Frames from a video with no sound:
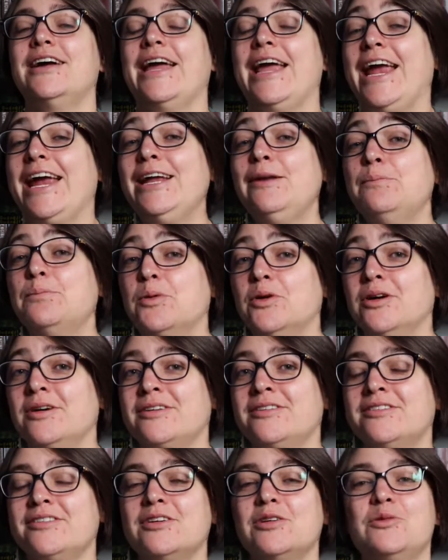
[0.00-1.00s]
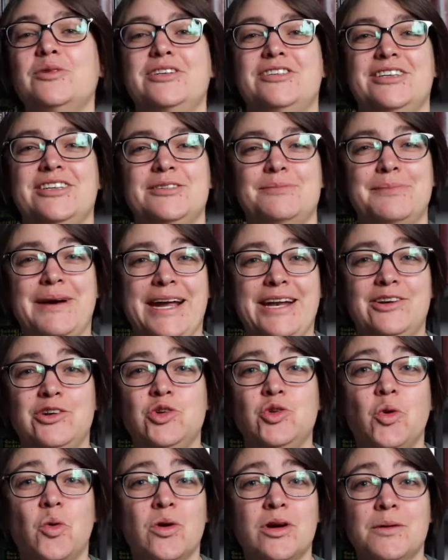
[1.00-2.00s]
8 books, which is my
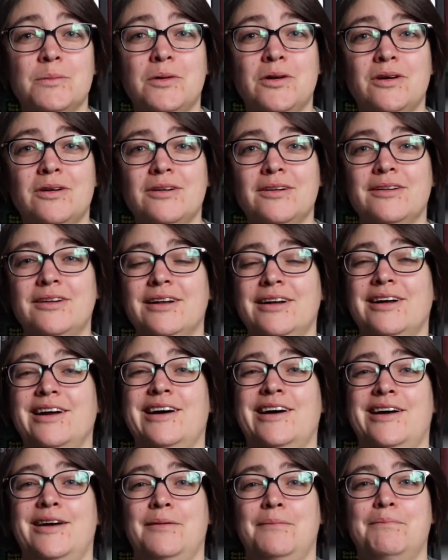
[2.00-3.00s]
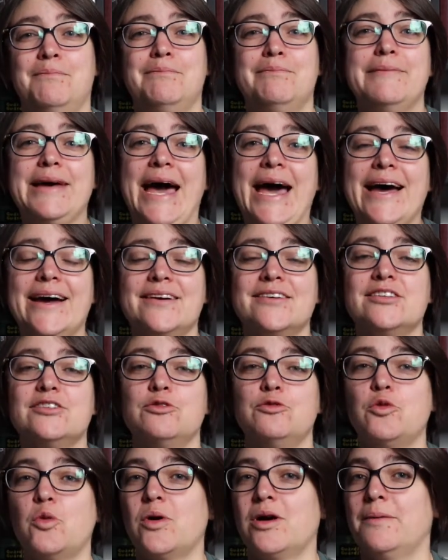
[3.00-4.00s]
normal max
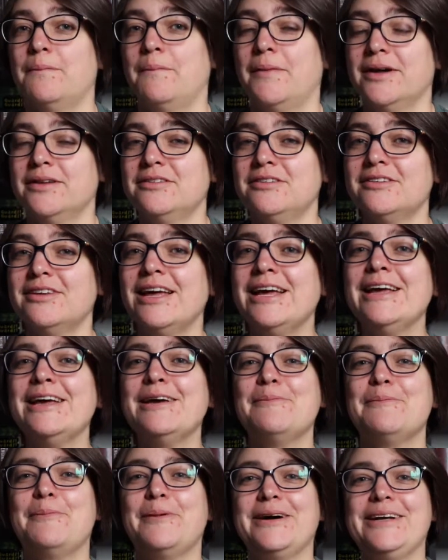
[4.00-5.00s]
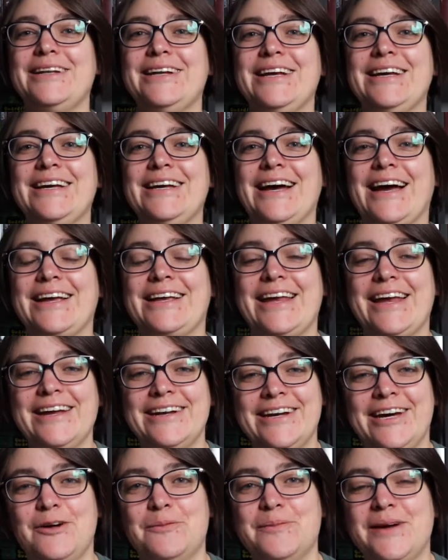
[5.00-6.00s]
for a month, but I can't
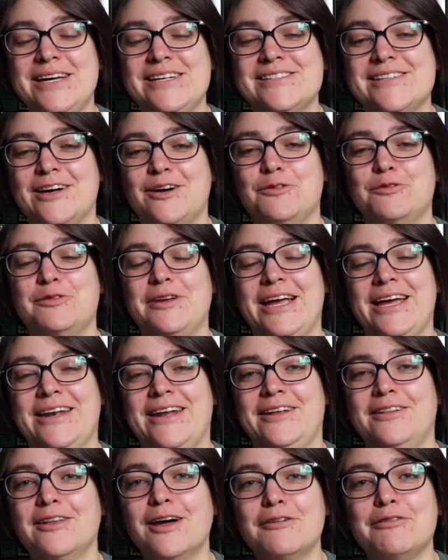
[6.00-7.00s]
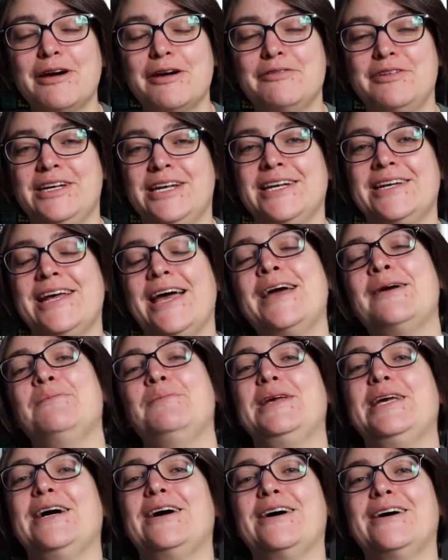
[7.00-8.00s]
help myself, and I love having an
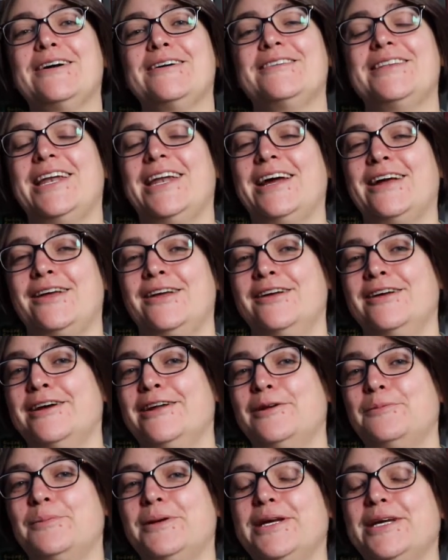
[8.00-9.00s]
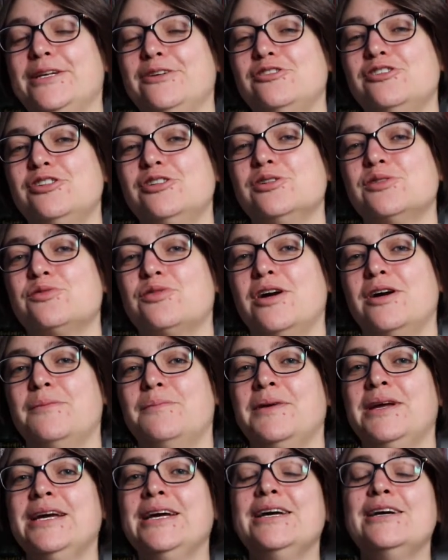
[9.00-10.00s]
MBR that I can kind of pick and choose
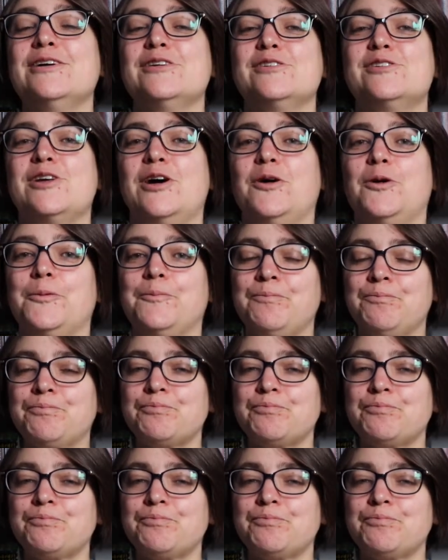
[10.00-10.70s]
from. So